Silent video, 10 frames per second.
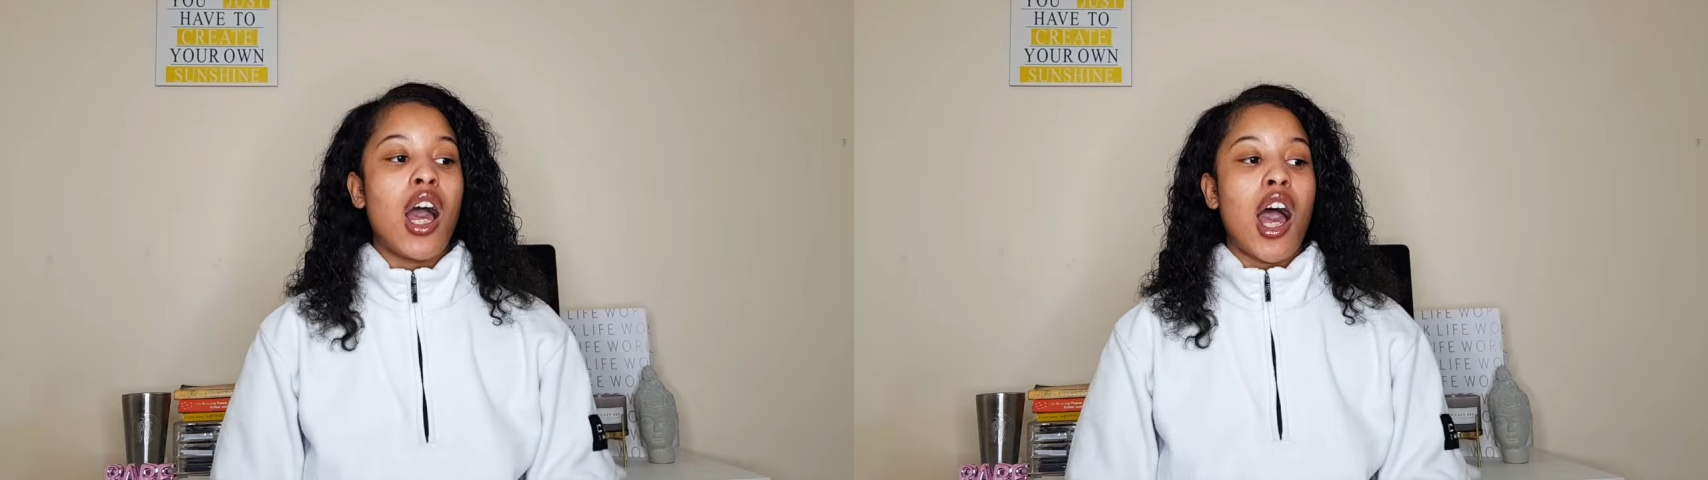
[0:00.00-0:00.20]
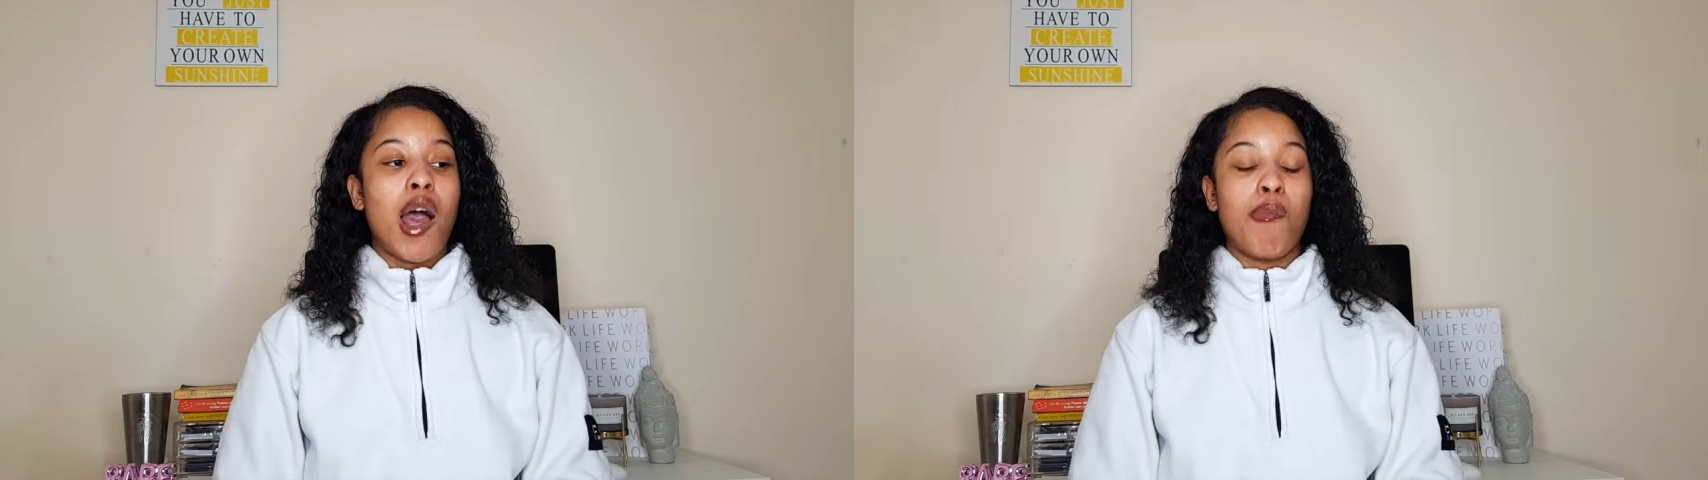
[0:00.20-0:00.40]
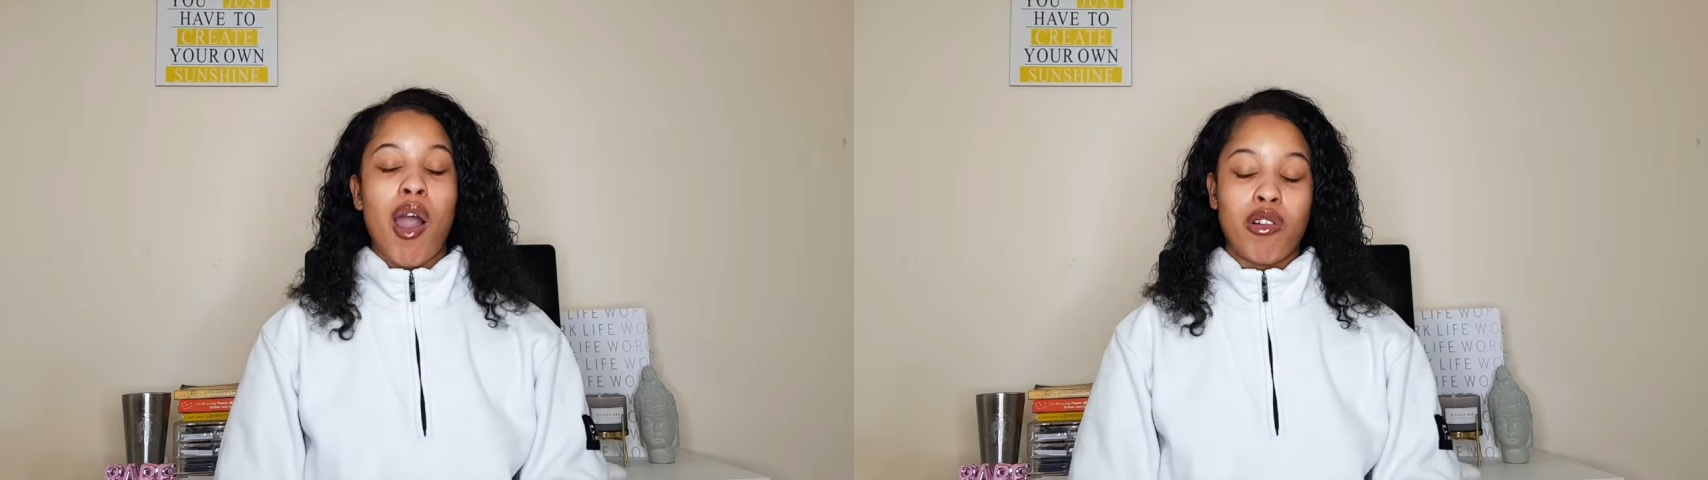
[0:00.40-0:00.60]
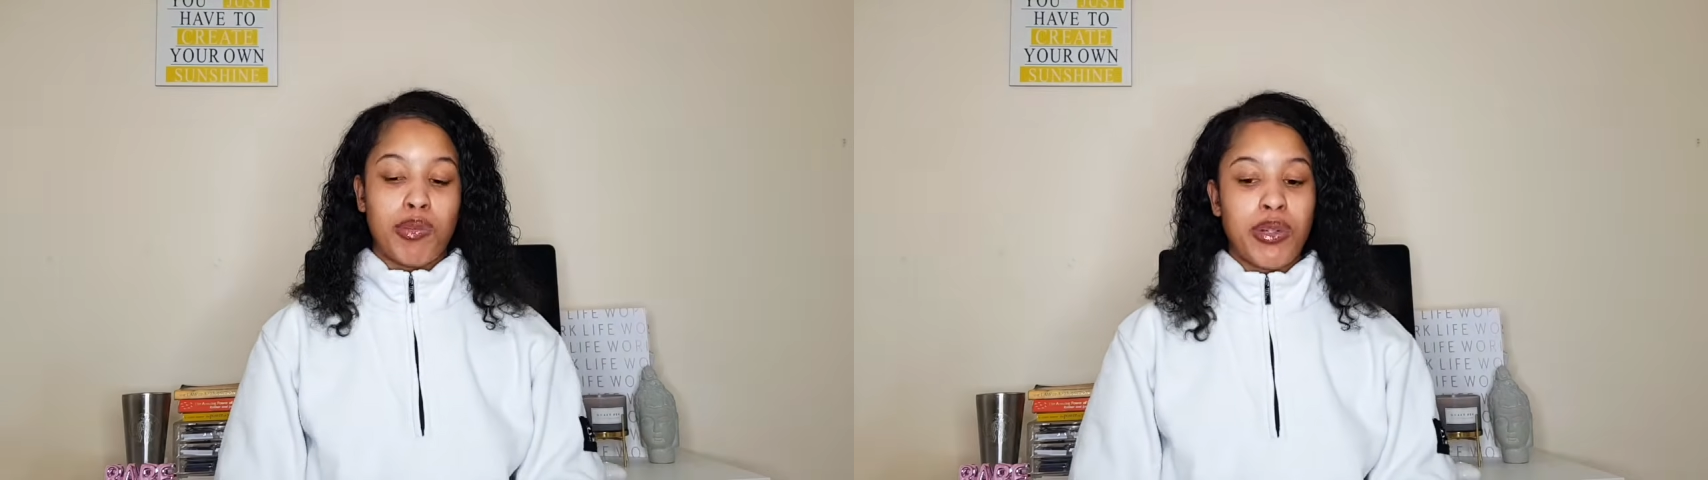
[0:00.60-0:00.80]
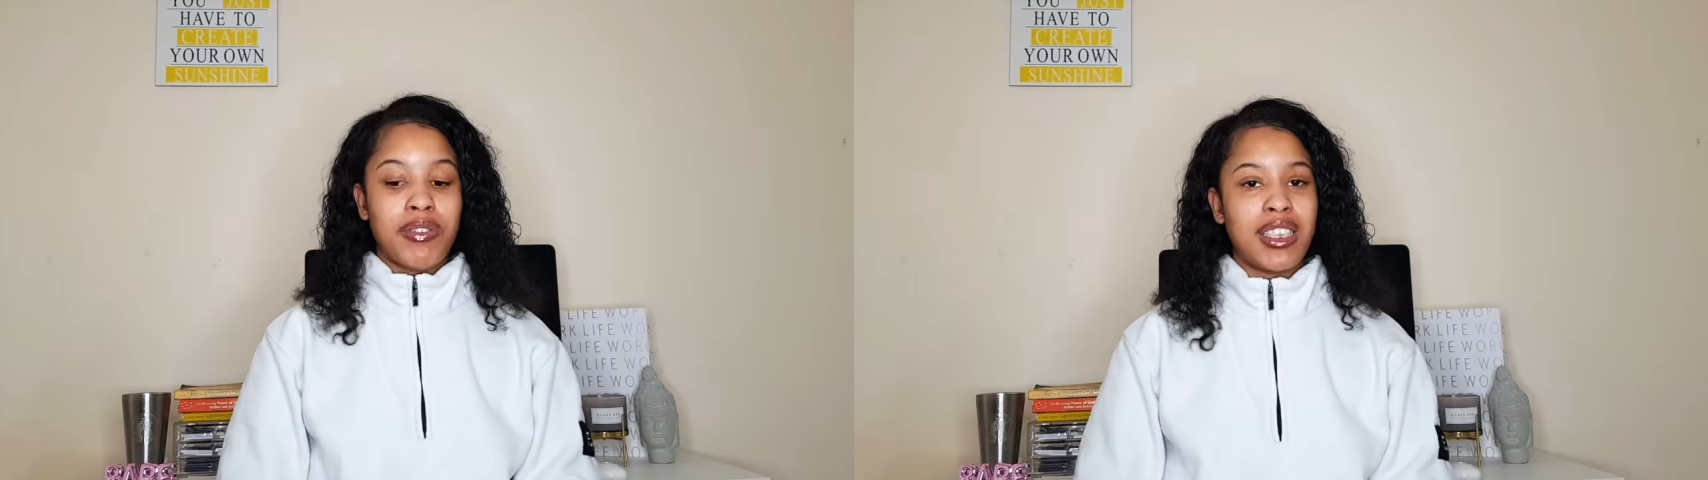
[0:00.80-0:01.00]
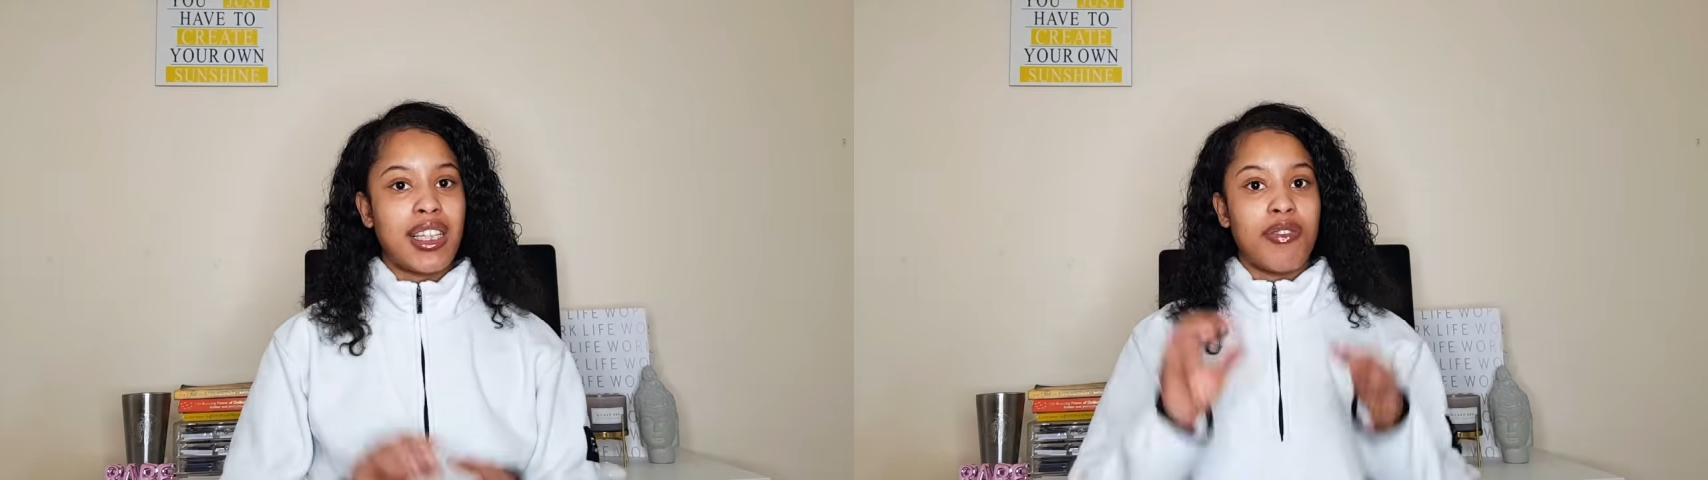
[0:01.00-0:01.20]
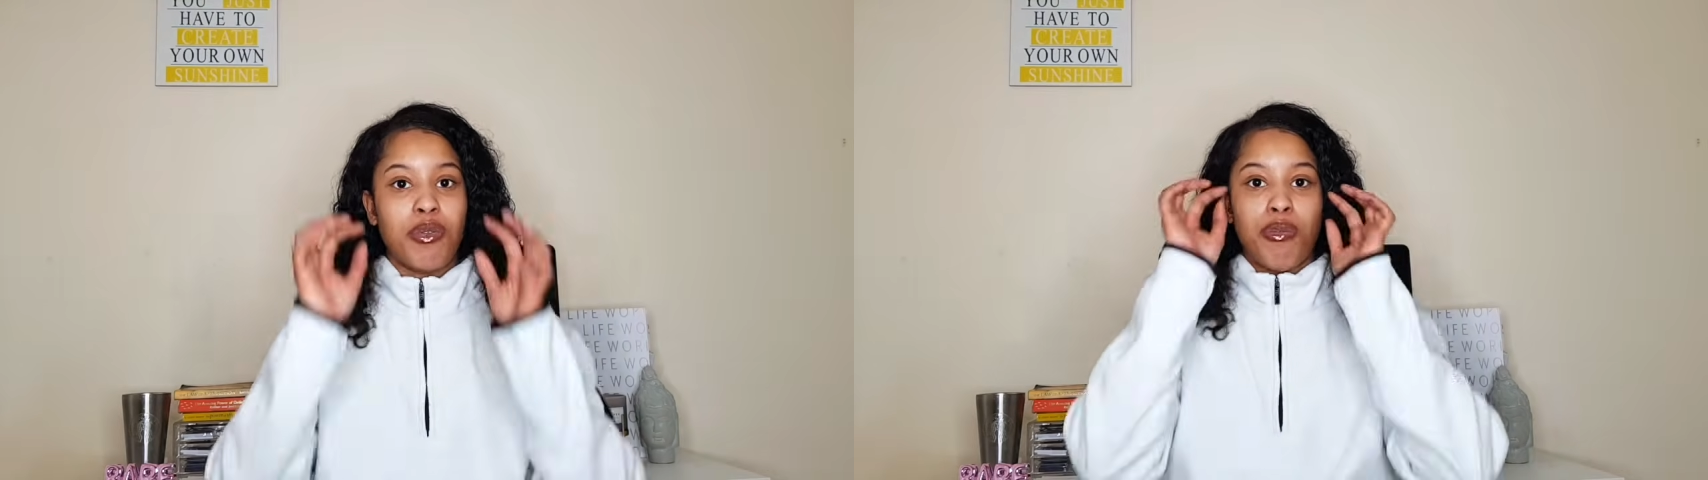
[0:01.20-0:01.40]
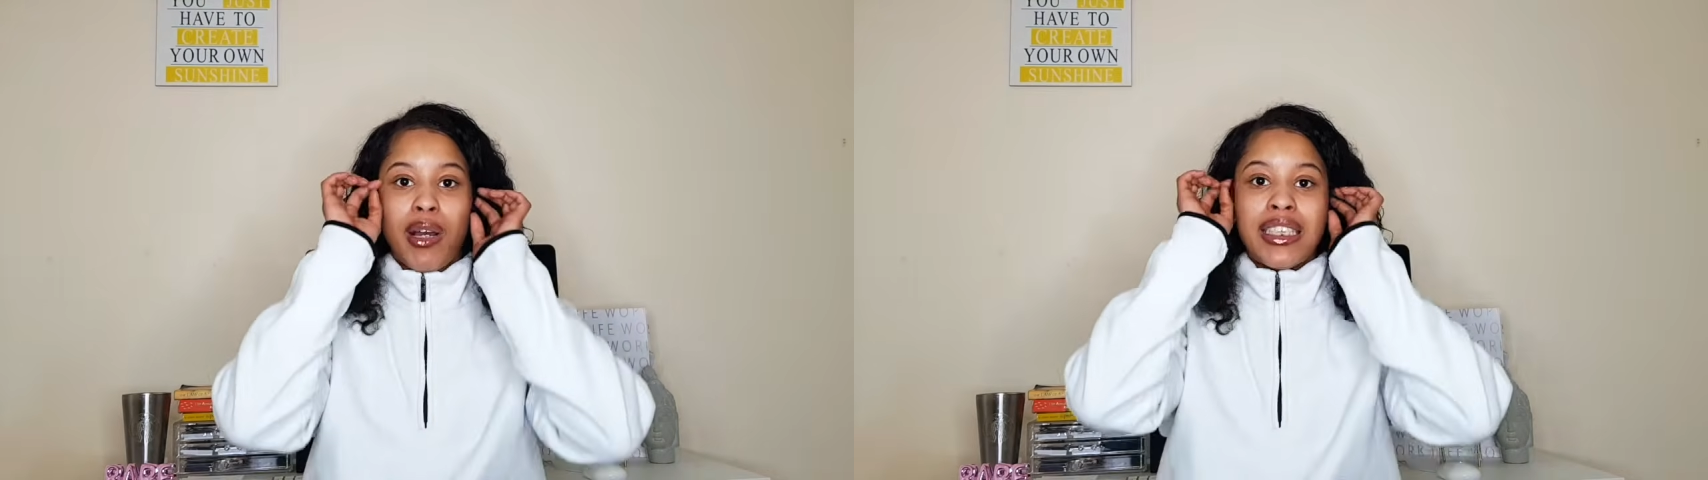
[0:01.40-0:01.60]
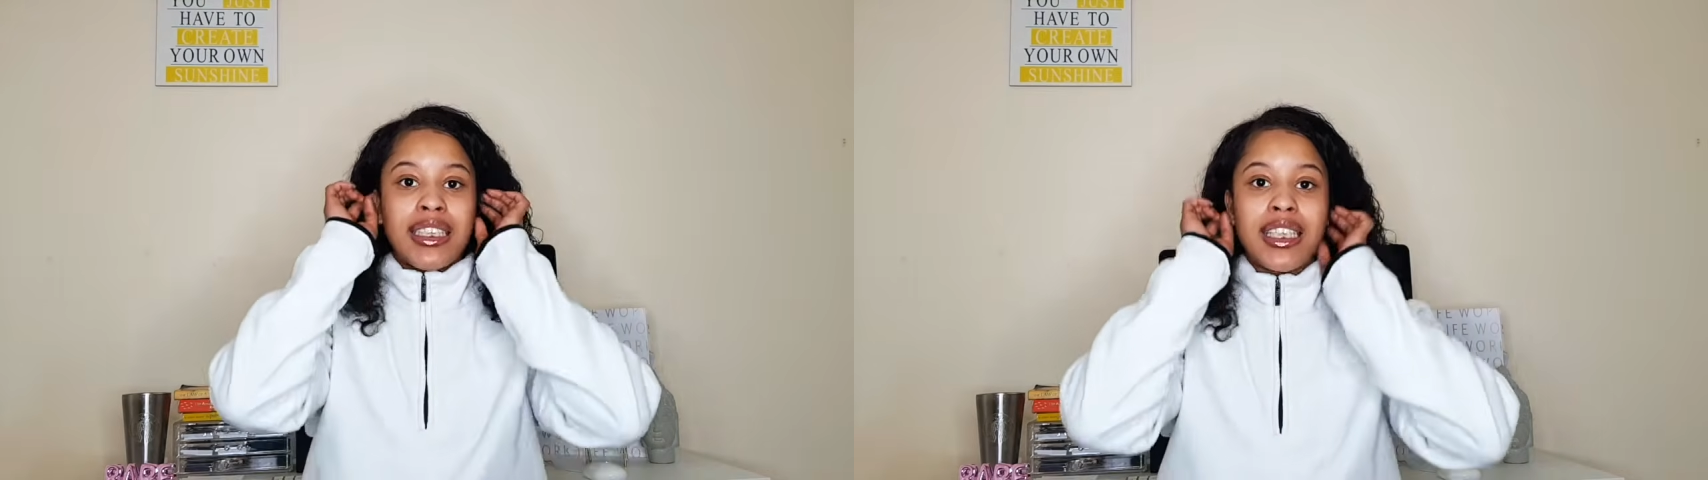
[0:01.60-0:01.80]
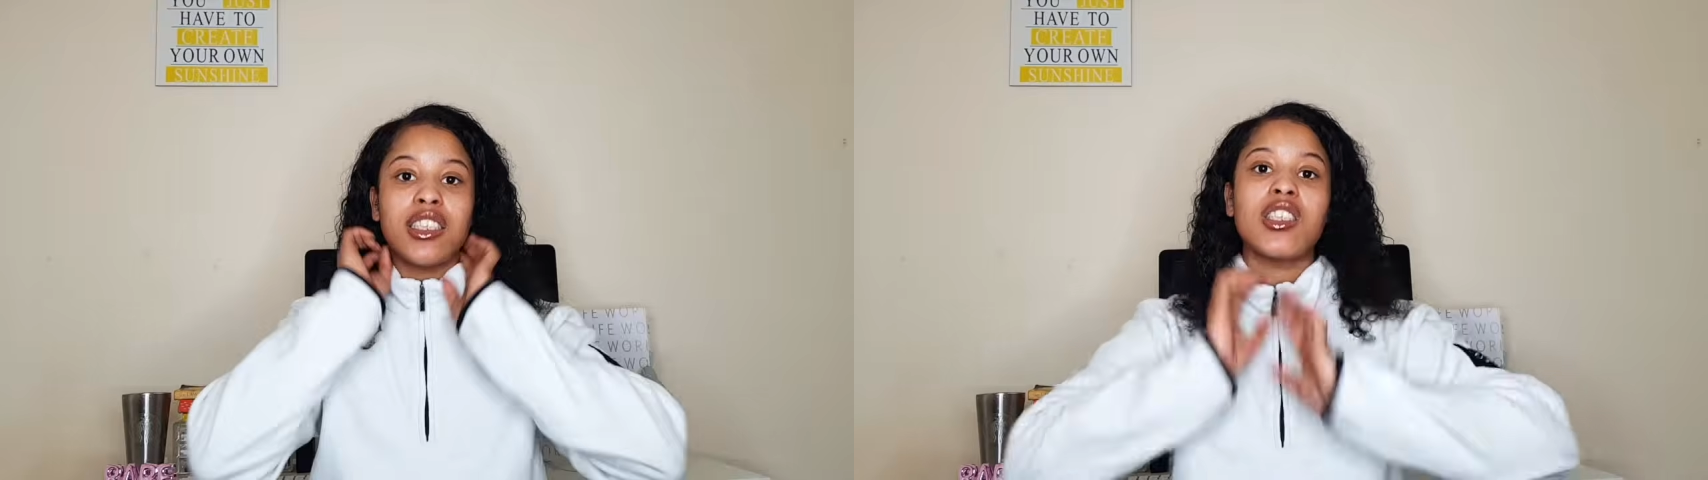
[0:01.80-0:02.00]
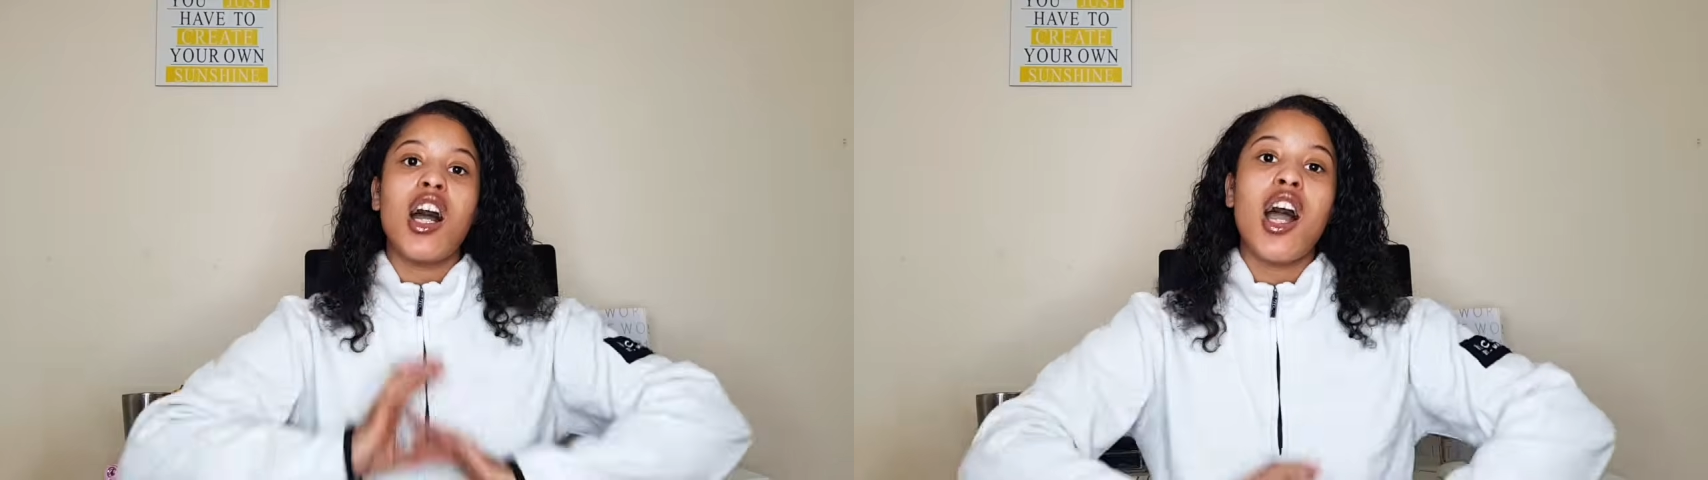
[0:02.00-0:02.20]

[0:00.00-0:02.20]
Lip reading: I was previously living with my sister,